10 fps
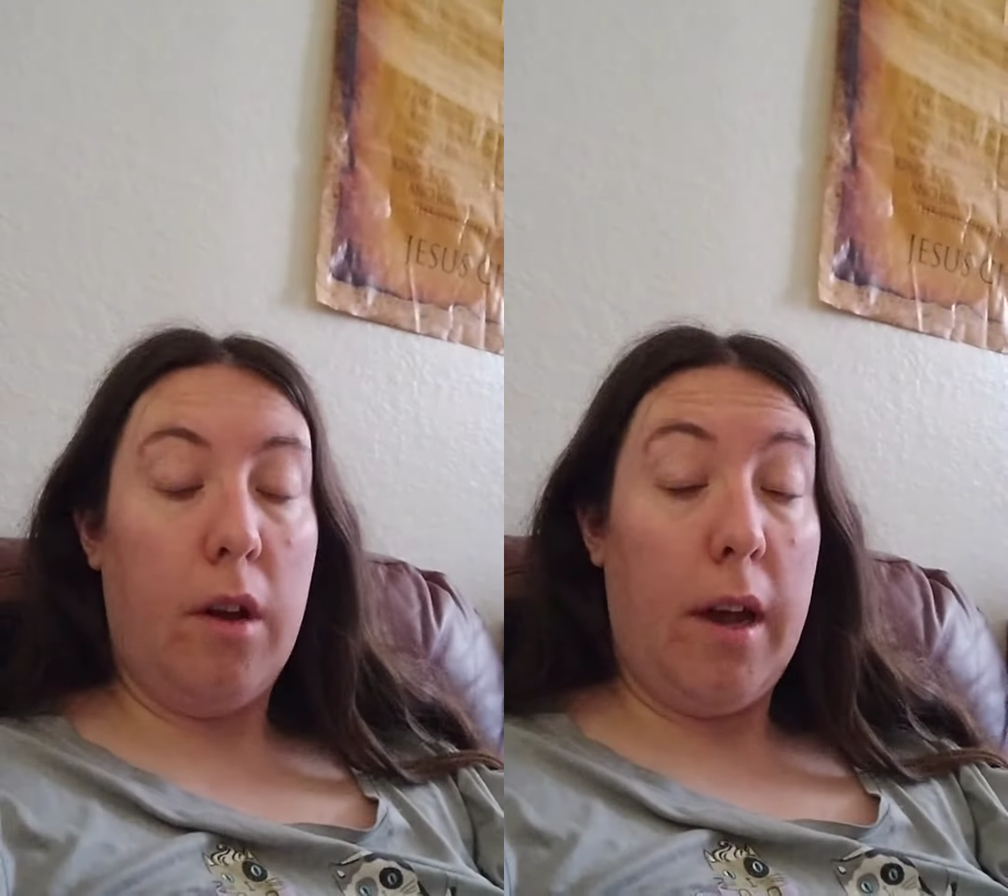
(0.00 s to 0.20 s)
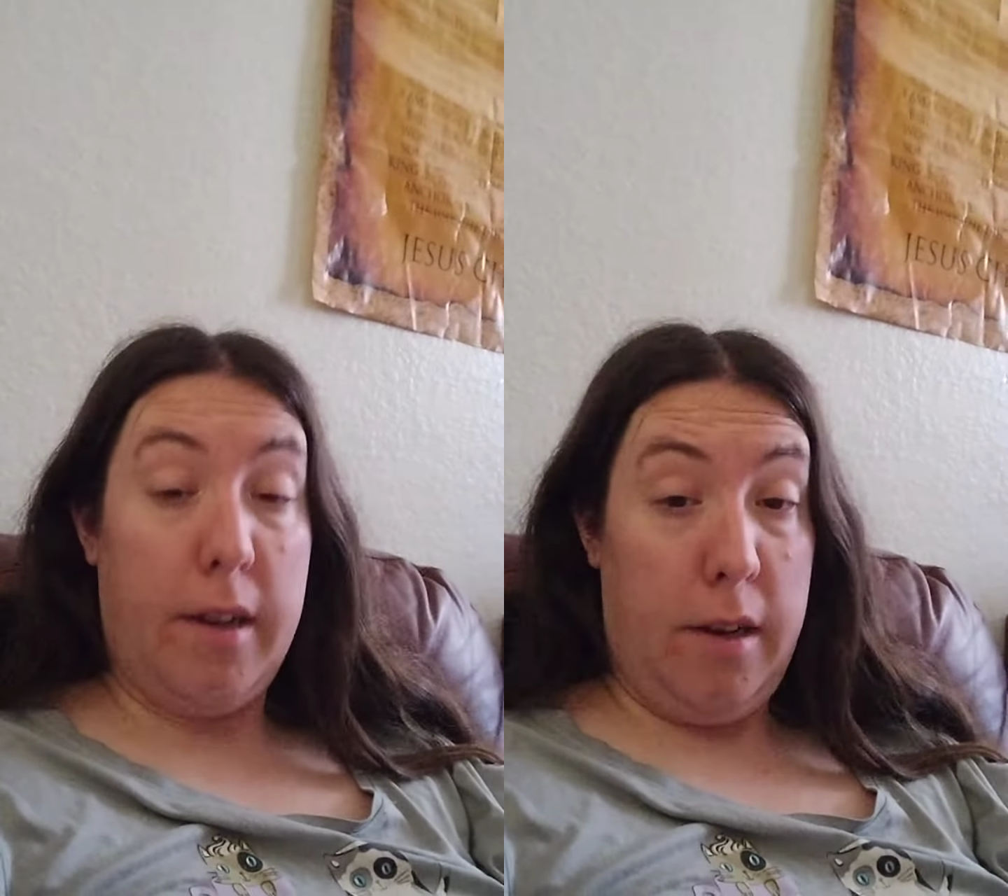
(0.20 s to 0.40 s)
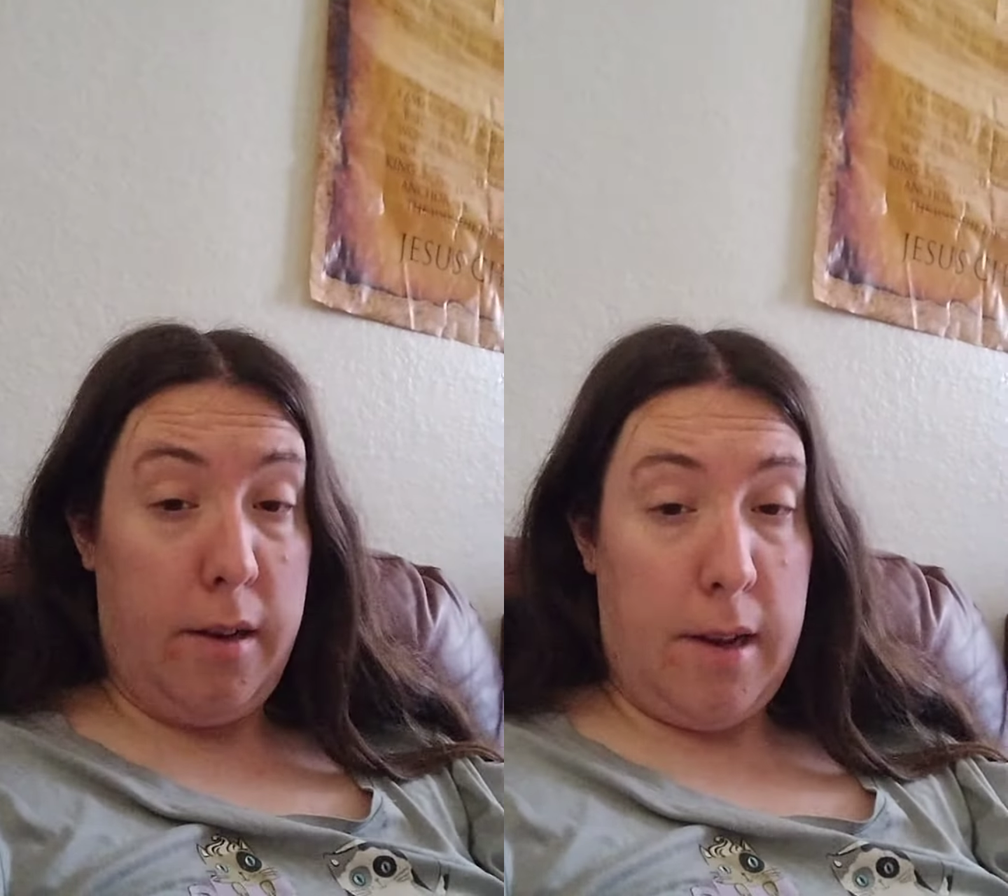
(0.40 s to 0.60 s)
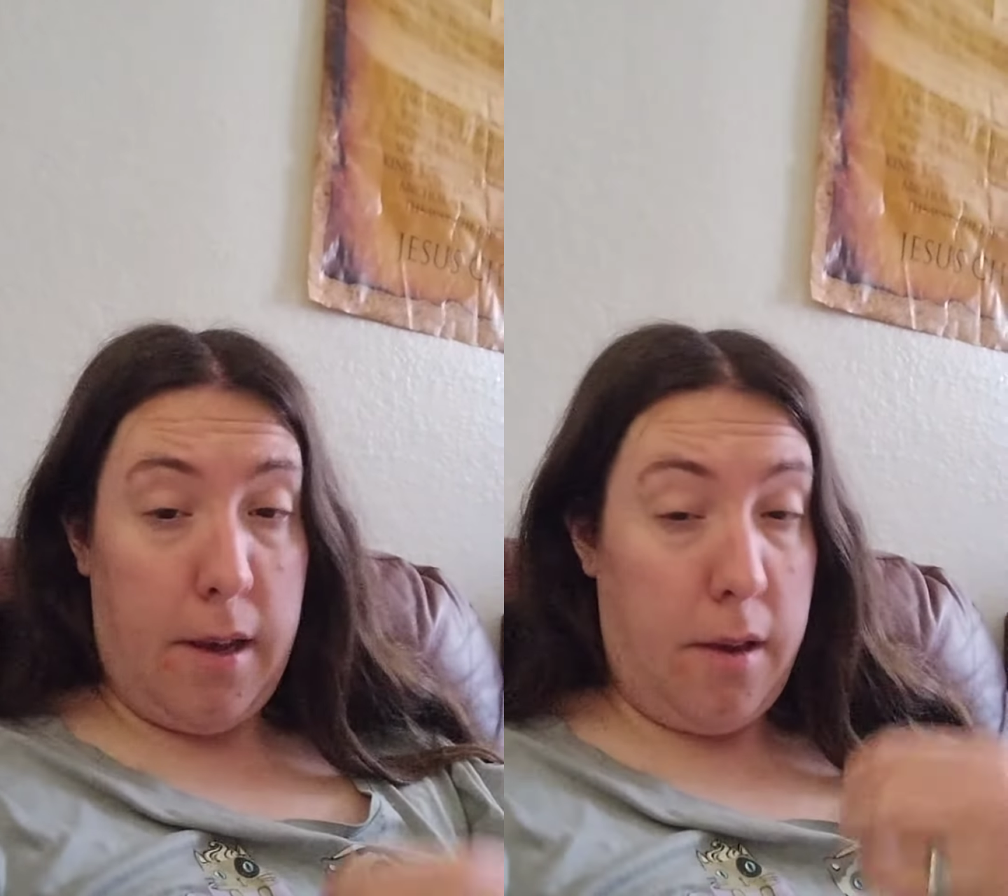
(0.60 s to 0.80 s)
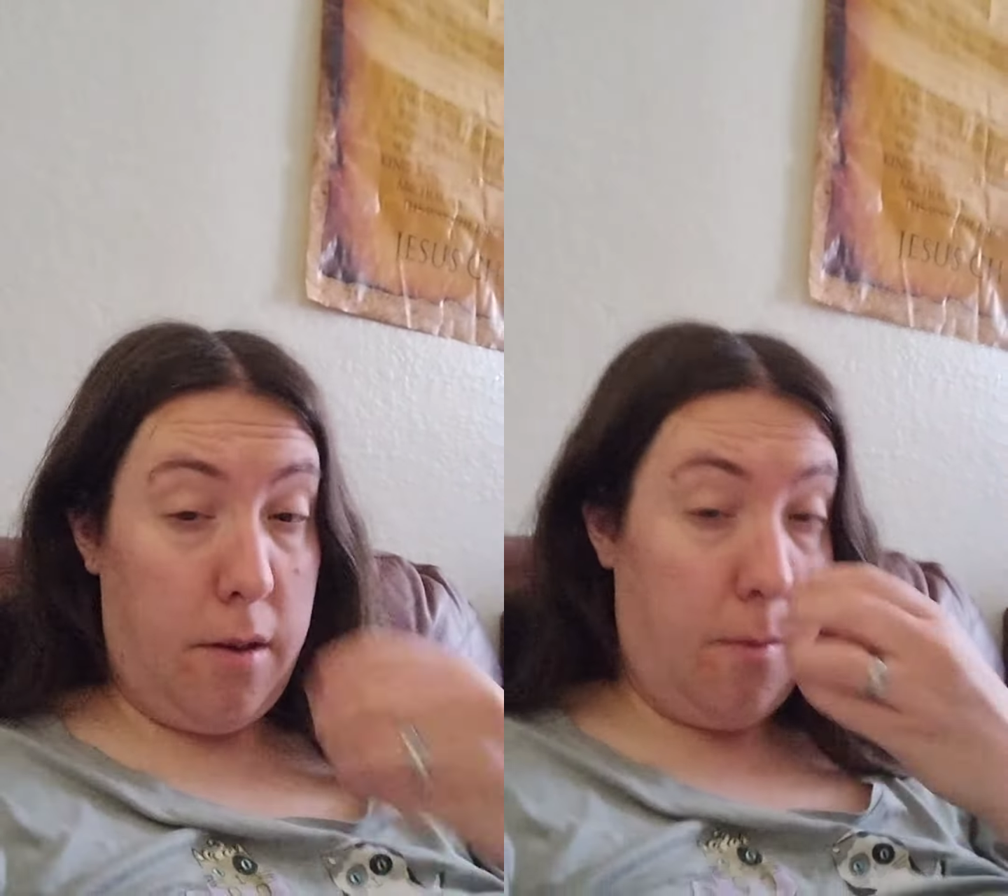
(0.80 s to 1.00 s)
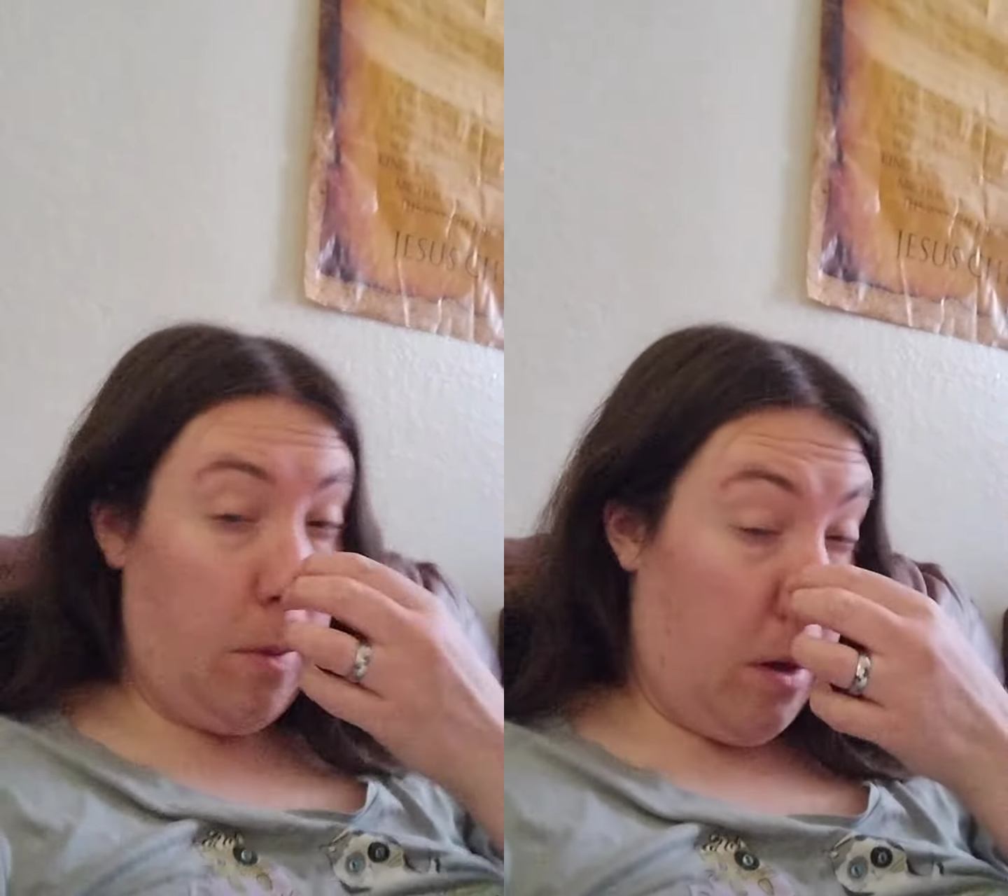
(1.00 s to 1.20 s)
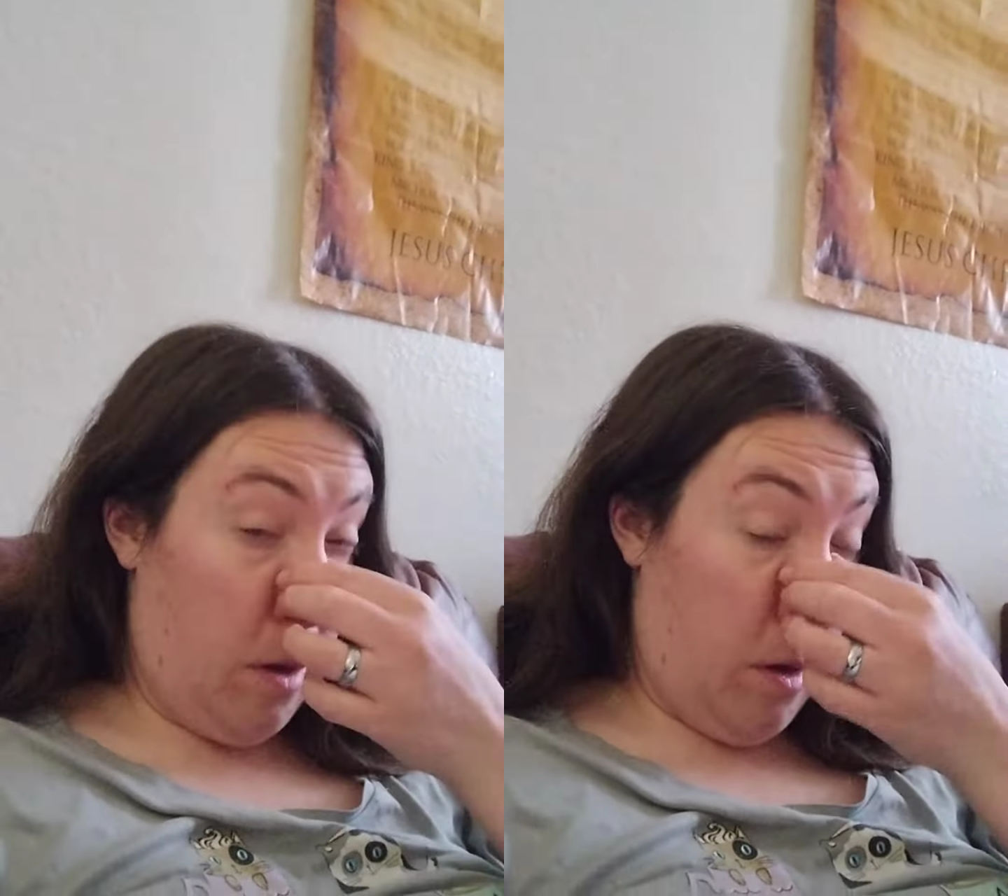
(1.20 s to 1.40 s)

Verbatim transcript: I did take him.